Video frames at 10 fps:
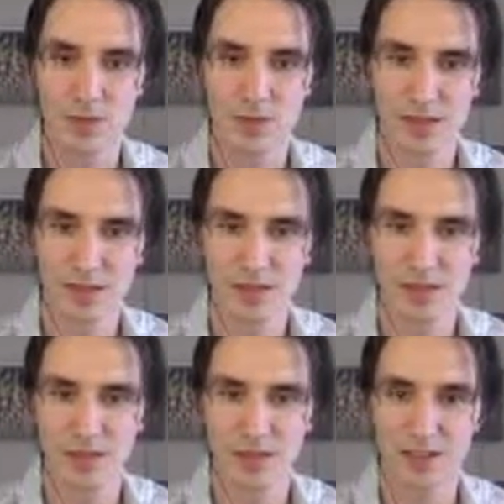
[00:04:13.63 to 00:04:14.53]

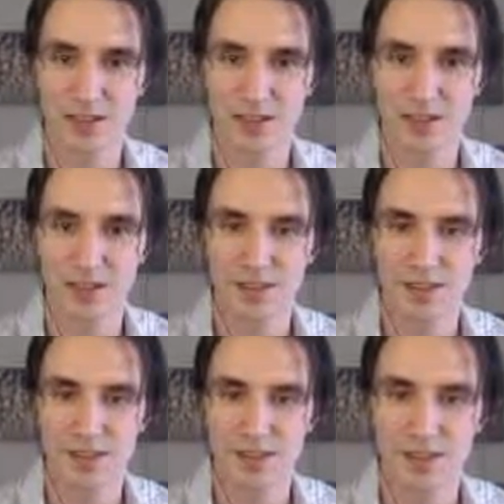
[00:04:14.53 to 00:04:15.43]

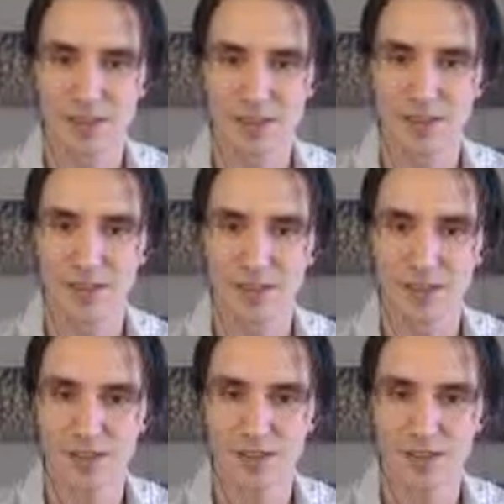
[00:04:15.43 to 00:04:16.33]

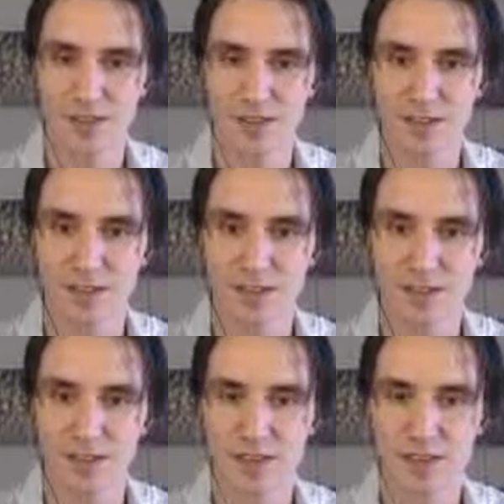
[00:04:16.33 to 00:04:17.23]

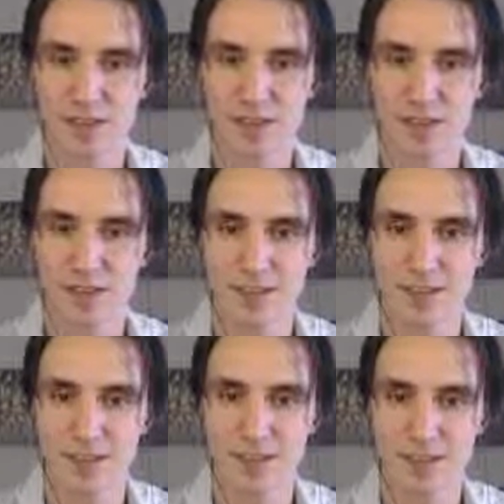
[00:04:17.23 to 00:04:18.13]

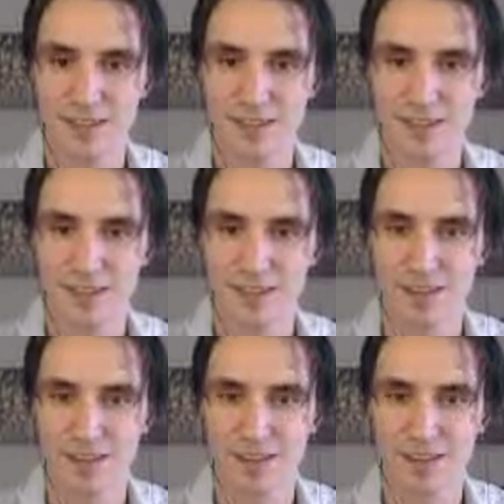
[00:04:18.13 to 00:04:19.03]

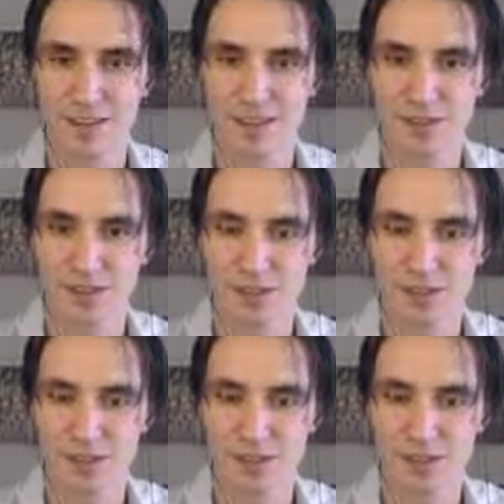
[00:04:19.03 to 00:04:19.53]
The person shown says nothing.